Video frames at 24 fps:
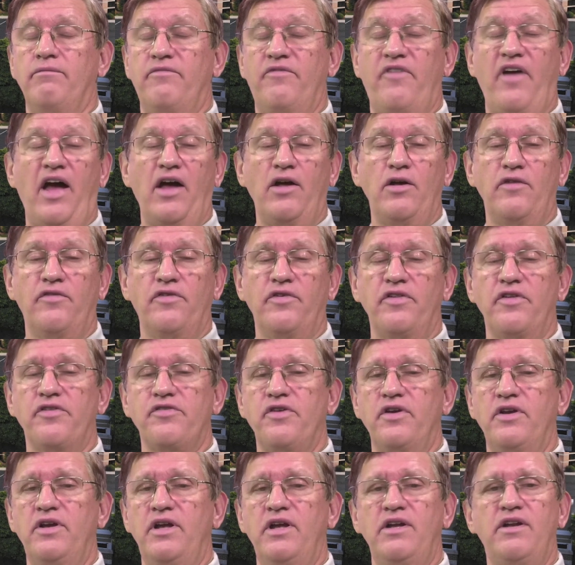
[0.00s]
value for the
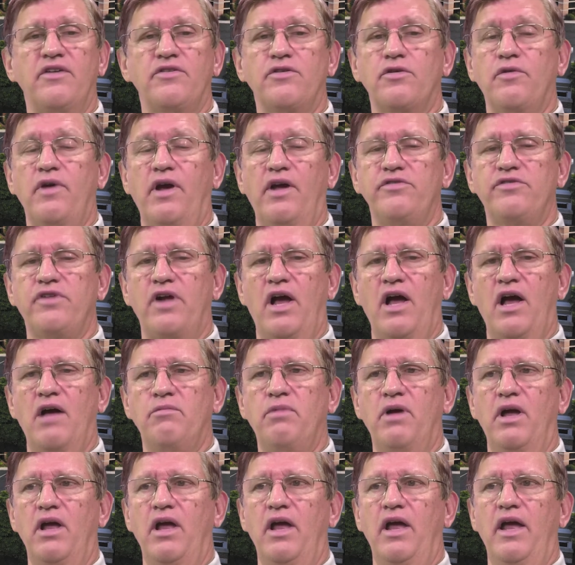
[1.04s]
city. He does a great
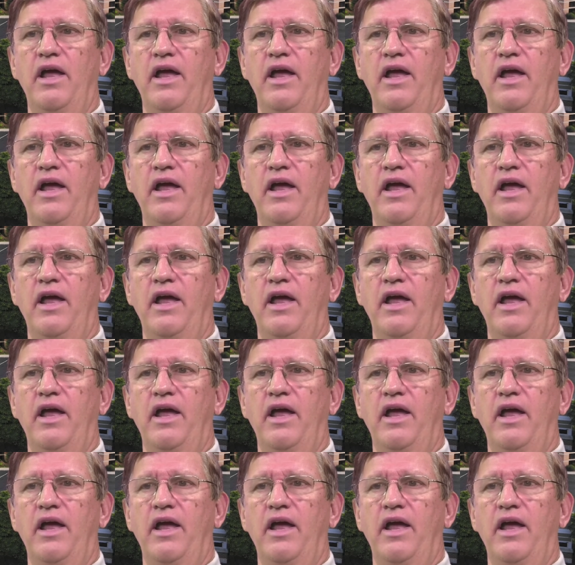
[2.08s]
job.